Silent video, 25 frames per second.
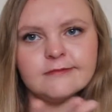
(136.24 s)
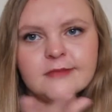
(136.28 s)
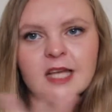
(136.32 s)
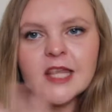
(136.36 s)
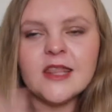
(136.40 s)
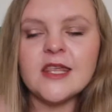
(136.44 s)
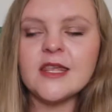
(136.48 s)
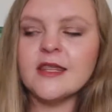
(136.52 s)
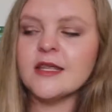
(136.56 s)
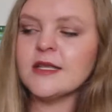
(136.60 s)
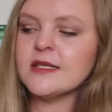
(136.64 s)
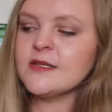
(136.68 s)
I
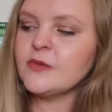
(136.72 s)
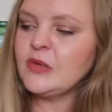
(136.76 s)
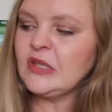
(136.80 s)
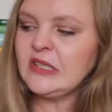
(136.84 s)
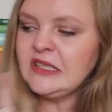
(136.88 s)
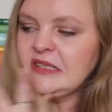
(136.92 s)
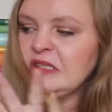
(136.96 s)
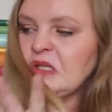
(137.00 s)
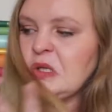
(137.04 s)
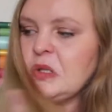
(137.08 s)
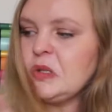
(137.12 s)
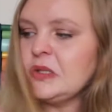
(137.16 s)
think that's what
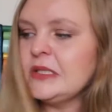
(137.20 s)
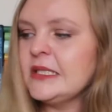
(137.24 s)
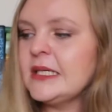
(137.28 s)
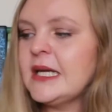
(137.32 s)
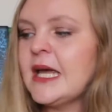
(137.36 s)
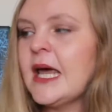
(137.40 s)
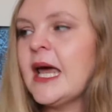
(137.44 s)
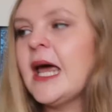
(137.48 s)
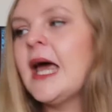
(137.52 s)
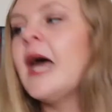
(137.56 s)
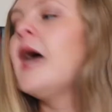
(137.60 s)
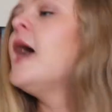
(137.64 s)
it's called.
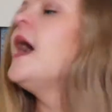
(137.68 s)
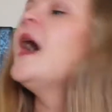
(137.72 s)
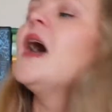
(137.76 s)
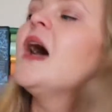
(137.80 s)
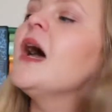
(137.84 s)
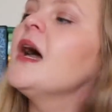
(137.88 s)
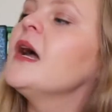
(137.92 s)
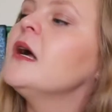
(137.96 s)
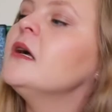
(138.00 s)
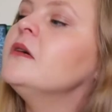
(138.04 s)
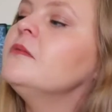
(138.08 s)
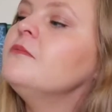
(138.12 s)

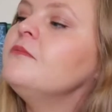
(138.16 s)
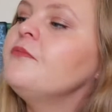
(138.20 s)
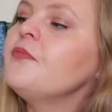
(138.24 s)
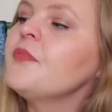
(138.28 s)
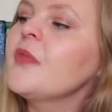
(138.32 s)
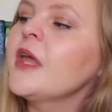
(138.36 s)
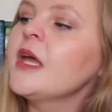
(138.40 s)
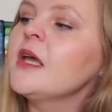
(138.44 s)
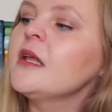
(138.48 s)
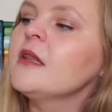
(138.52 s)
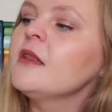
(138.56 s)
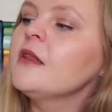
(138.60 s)
And
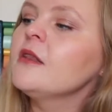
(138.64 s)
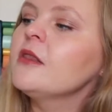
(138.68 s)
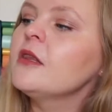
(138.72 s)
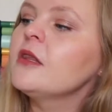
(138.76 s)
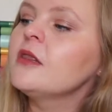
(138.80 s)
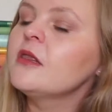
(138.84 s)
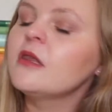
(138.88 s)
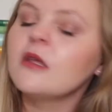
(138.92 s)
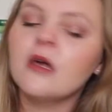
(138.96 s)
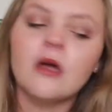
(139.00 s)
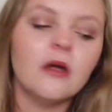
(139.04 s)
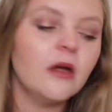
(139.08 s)

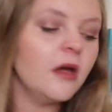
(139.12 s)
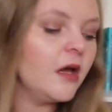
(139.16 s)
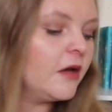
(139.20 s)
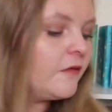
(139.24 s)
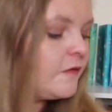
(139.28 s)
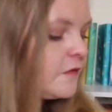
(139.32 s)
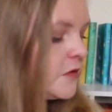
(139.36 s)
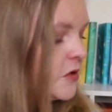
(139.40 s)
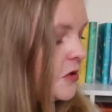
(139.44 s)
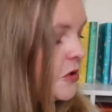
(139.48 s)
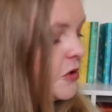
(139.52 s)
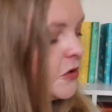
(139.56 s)
I
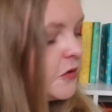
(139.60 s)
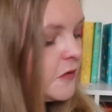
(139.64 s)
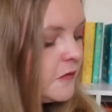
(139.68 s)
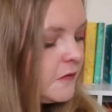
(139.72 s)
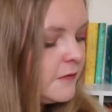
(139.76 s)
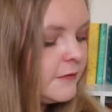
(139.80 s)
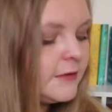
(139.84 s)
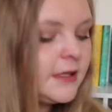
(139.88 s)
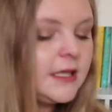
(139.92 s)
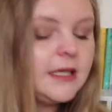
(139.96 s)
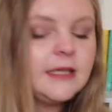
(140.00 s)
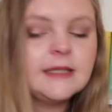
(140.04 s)
have two of
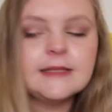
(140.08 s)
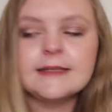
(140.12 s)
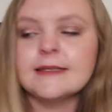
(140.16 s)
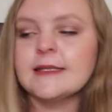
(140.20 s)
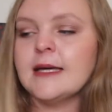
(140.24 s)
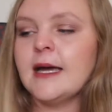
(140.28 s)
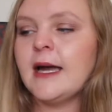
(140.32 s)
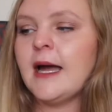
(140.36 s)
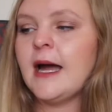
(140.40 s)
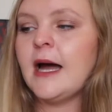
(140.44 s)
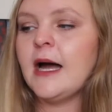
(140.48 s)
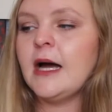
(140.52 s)
these.
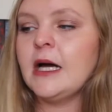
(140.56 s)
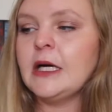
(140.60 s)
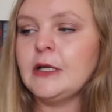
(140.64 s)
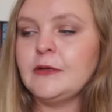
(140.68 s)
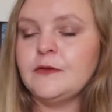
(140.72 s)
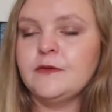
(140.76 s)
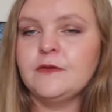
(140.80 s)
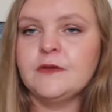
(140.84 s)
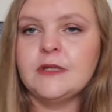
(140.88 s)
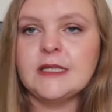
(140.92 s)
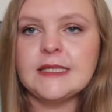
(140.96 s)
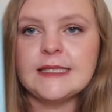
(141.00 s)
I
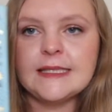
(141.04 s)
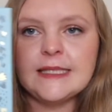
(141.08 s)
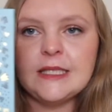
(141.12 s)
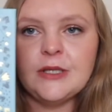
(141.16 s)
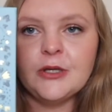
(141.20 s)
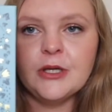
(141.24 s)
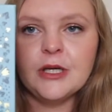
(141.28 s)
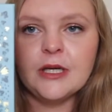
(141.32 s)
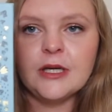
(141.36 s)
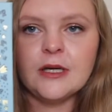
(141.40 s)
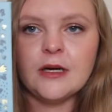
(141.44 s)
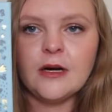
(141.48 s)
have The
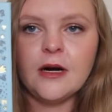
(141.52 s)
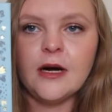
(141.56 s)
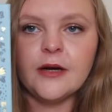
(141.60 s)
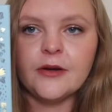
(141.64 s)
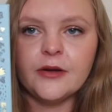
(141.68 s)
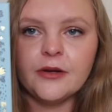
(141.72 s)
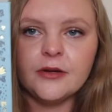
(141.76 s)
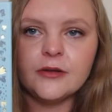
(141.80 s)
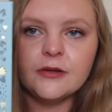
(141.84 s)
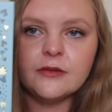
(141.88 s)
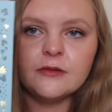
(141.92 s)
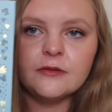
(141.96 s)
Secret
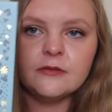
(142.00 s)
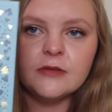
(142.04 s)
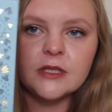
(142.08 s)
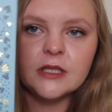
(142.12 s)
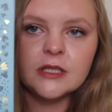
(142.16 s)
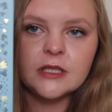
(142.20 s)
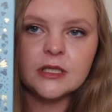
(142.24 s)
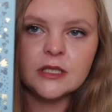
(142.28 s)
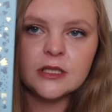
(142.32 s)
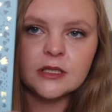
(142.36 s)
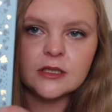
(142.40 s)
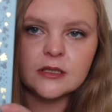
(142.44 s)
Garden,
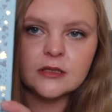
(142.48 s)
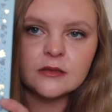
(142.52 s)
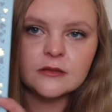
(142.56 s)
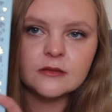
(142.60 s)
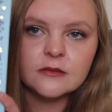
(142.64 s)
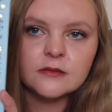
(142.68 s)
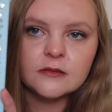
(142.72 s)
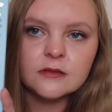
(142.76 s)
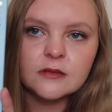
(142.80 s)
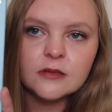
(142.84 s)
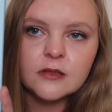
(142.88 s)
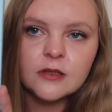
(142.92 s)
which
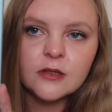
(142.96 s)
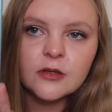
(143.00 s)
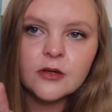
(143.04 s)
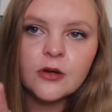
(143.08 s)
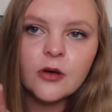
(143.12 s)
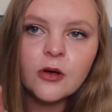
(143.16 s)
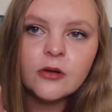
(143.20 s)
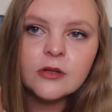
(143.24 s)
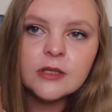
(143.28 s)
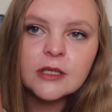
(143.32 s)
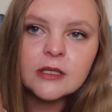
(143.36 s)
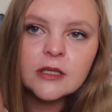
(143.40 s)
I'll
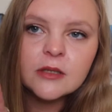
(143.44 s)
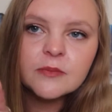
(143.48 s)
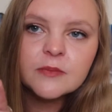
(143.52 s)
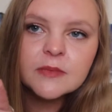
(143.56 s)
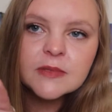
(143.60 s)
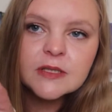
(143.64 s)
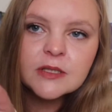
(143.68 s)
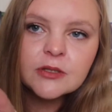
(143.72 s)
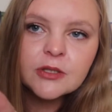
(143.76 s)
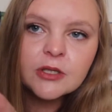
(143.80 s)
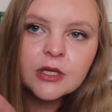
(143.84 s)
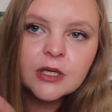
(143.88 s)
hold it up
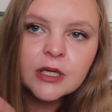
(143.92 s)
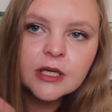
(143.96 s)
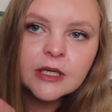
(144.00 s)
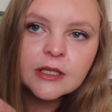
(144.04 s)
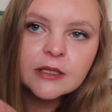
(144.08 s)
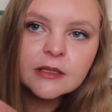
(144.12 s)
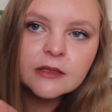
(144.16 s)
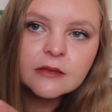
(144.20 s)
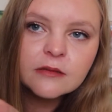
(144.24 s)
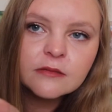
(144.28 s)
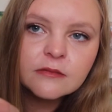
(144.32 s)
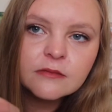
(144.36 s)
so you
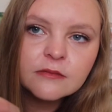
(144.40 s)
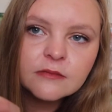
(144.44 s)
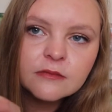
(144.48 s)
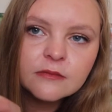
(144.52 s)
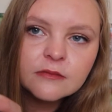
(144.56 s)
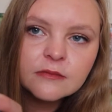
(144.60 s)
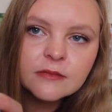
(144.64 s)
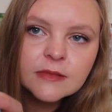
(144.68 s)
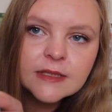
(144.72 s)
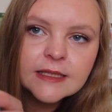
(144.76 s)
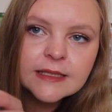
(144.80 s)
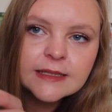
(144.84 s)
can
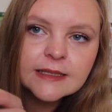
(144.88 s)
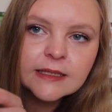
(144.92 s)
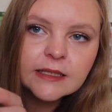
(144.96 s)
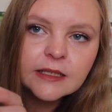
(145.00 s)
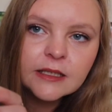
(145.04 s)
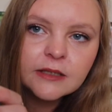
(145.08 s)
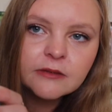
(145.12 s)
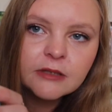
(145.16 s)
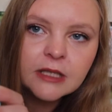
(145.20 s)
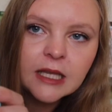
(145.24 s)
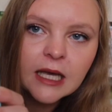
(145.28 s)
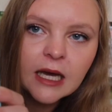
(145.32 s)

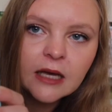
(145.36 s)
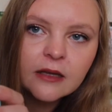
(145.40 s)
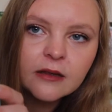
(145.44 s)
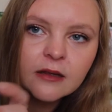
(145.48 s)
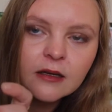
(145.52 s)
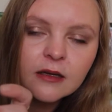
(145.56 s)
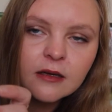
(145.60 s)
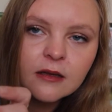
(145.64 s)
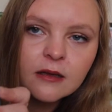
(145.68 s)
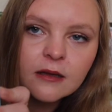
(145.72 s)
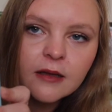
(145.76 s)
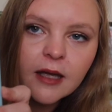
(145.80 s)
see without
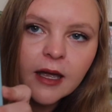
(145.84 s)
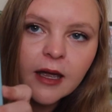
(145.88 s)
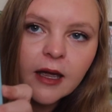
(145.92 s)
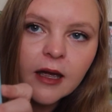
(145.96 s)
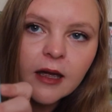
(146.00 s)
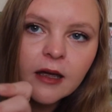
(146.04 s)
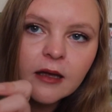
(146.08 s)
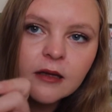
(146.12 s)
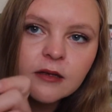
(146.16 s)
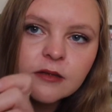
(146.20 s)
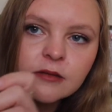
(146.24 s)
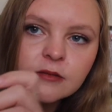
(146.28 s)
the
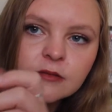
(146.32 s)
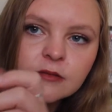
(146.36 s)
glare.